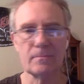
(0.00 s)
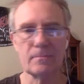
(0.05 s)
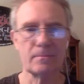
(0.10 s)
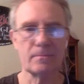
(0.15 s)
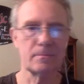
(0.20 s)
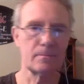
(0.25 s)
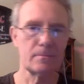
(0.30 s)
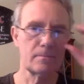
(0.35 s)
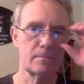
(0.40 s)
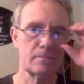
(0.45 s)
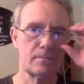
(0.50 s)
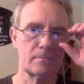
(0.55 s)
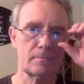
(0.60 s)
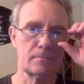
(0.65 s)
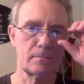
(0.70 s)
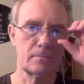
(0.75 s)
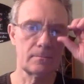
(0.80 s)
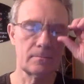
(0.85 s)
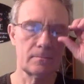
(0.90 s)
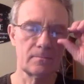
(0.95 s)

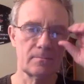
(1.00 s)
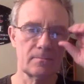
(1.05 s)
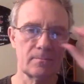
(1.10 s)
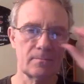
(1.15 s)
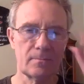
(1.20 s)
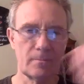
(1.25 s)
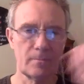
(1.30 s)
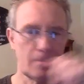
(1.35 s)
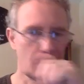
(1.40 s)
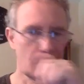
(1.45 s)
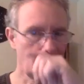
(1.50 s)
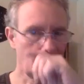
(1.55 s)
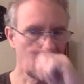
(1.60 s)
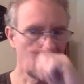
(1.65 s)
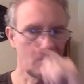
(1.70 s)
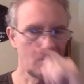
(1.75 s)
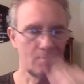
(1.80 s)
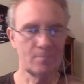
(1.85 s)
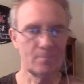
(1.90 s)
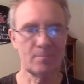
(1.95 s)

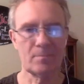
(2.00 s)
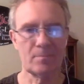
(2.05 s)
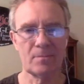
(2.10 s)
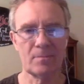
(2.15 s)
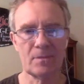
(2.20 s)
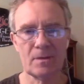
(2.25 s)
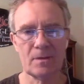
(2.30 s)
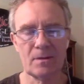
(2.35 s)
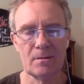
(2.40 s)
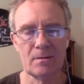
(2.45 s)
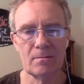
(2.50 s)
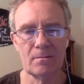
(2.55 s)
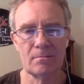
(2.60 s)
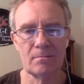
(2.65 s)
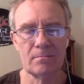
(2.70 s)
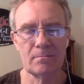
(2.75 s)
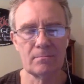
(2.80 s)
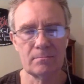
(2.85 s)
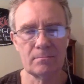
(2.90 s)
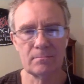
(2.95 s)

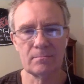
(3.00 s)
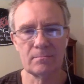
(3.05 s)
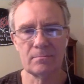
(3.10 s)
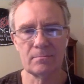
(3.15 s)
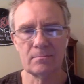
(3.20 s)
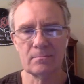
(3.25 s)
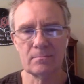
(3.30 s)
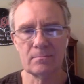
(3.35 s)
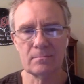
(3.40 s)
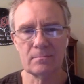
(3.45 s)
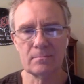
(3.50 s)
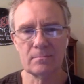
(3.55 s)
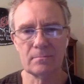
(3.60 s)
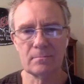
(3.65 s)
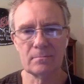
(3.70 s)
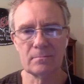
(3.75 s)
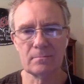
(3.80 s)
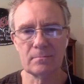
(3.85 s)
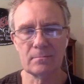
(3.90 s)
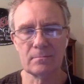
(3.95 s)

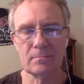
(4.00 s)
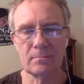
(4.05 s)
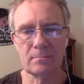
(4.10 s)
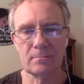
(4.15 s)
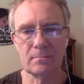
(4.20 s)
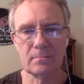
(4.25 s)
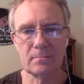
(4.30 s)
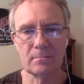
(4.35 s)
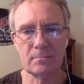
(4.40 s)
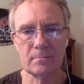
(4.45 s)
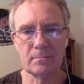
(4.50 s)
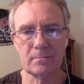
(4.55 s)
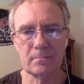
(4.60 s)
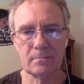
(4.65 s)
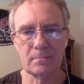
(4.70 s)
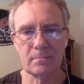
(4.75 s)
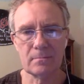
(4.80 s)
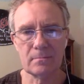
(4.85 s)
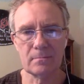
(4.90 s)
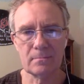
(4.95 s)

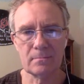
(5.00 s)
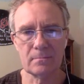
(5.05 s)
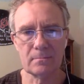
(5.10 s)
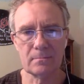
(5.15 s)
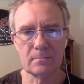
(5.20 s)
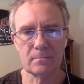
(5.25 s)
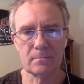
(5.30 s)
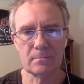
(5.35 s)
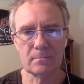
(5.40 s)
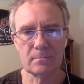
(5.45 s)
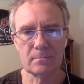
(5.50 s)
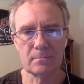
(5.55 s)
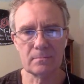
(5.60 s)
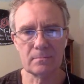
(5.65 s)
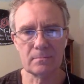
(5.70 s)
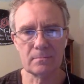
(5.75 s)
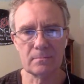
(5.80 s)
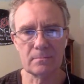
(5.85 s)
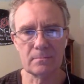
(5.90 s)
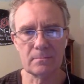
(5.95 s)

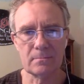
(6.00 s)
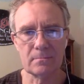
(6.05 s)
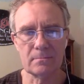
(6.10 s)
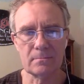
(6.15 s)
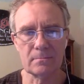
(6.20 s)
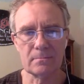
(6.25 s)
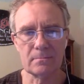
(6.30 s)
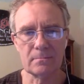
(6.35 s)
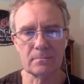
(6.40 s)
[no speech]